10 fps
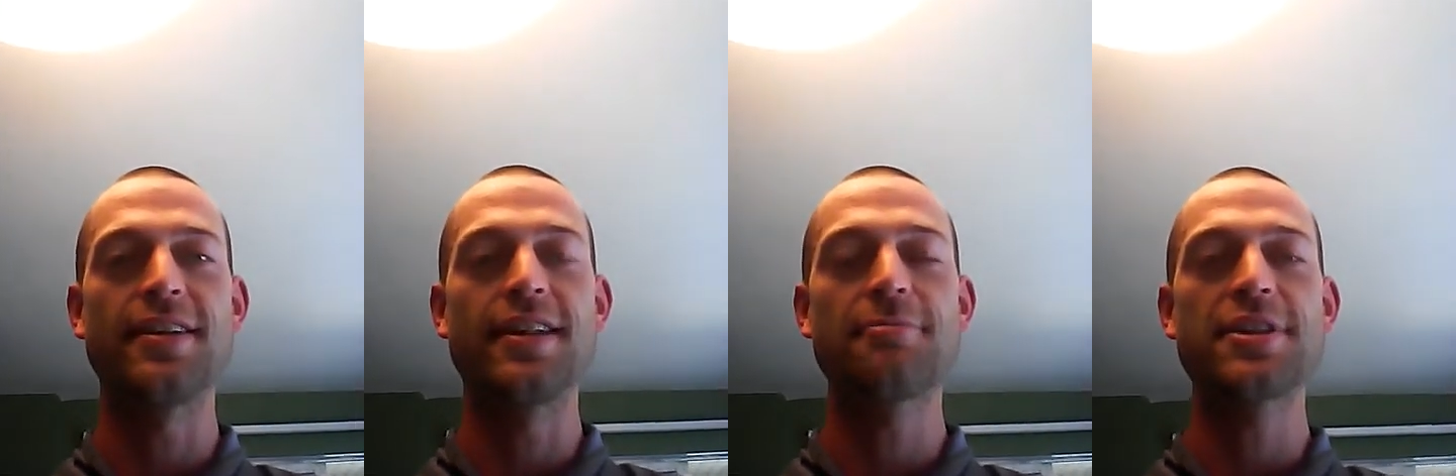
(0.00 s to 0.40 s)

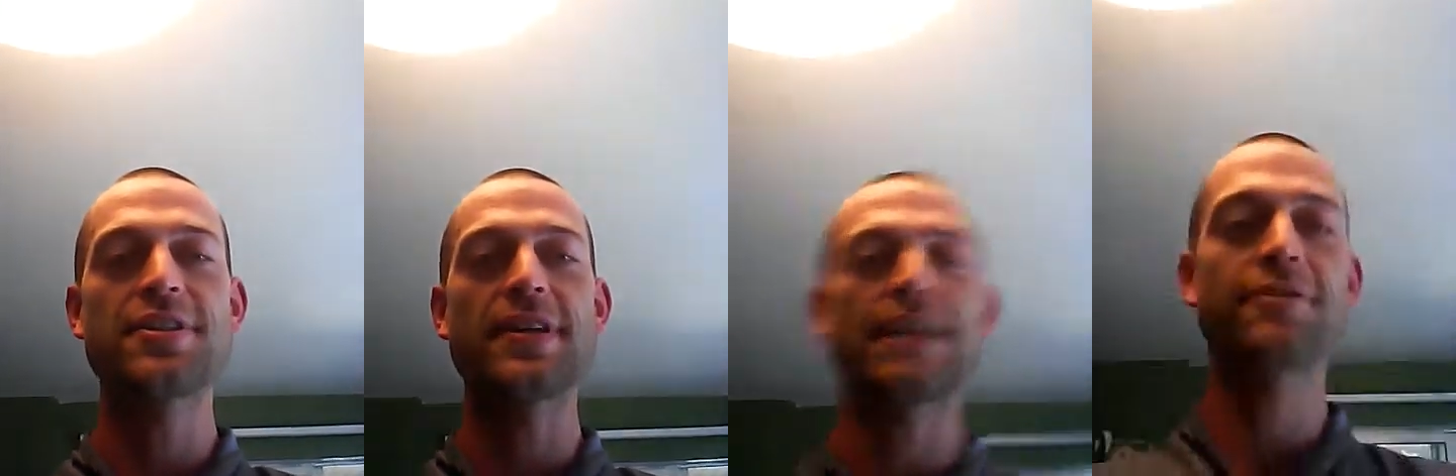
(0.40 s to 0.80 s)
That means
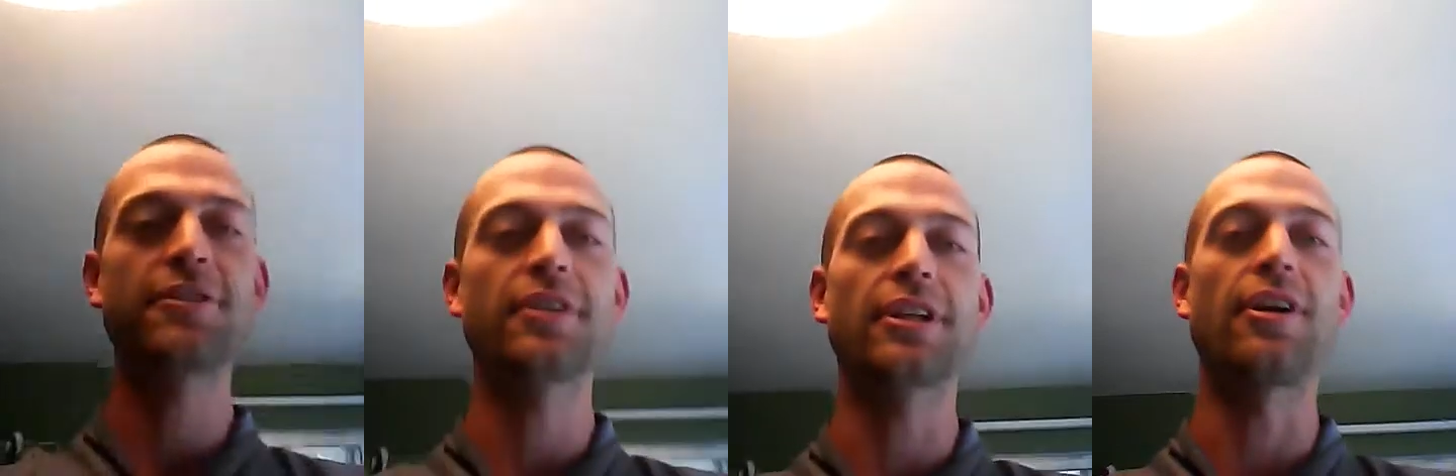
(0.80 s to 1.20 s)
you have
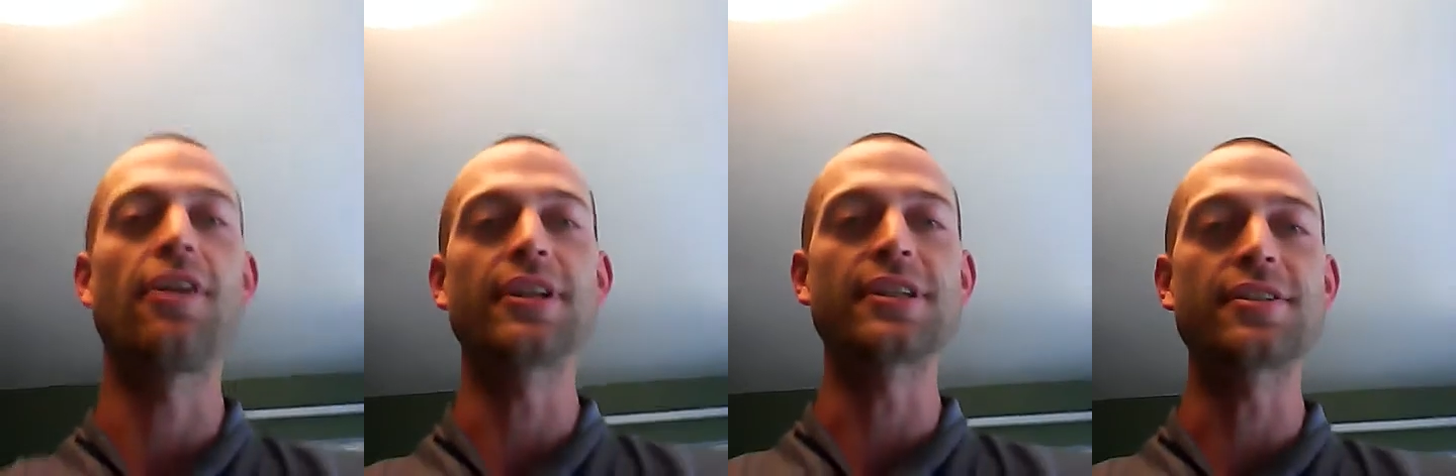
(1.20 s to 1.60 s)
to
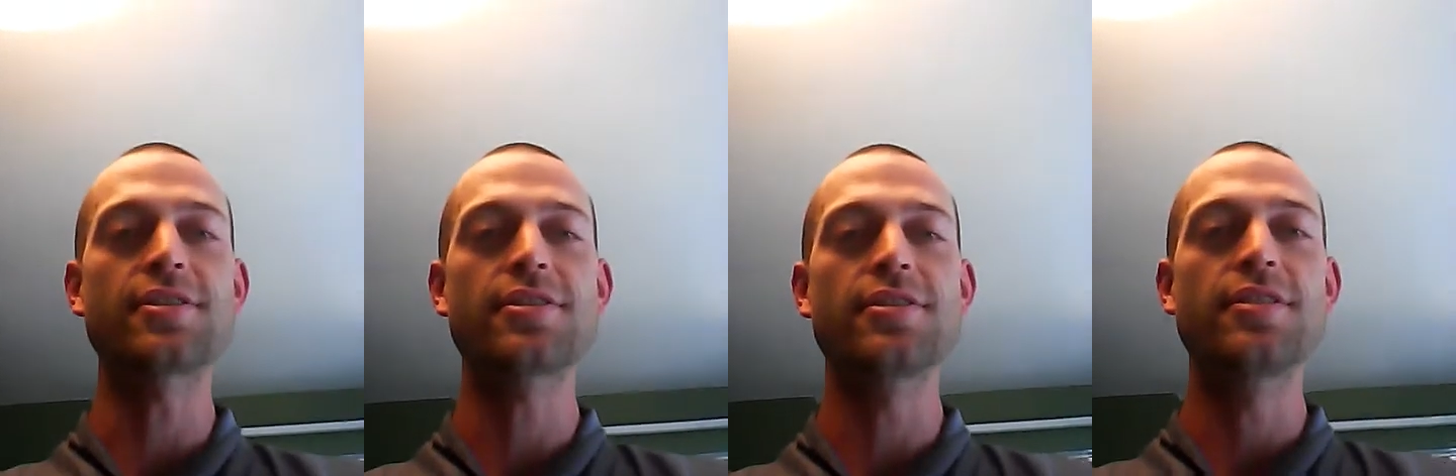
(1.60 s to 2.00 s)
acknowledge